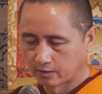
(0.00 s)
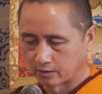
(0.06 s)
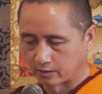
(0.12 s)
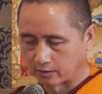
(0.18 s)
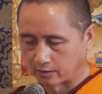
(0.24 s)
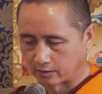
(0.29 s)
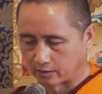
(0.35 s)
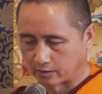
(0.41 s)

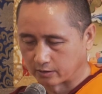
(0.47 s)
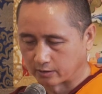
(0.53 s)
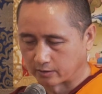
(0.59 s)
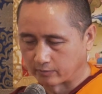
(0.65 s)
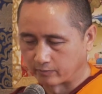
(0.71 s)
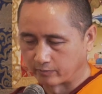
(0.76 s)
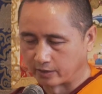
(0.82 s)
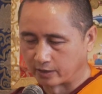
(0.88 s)
Uh,
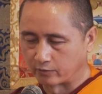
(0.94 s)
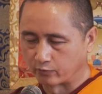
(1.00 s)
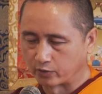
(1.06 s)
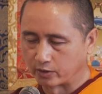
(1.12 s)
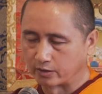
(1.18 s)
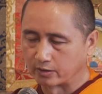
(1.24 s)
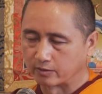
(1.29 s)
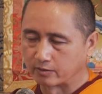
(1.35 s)
may
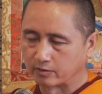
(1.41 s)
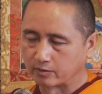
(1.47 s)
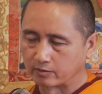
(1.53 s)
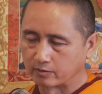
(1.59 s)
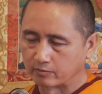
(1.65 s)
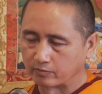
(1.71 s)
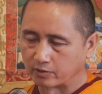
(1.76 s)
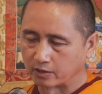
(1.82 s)
we
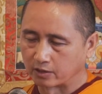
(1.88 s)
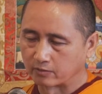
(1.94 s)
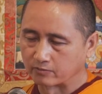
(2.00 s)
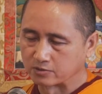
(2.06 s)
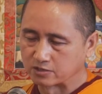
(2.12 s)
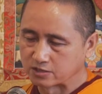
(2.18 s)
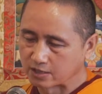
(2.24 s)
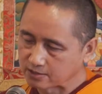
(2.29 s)

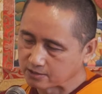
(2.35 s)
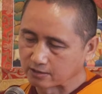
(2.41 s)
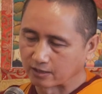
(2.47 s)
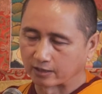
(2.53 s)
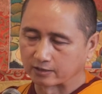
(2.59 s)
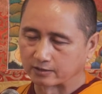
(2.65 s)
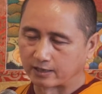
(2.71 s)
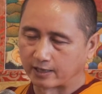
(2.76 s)
become just
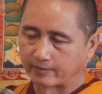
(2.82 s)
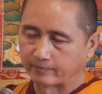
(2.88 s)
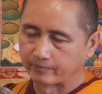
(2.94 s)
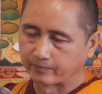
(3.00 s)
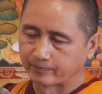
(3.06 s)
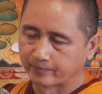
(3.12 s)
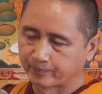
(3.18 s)
like them.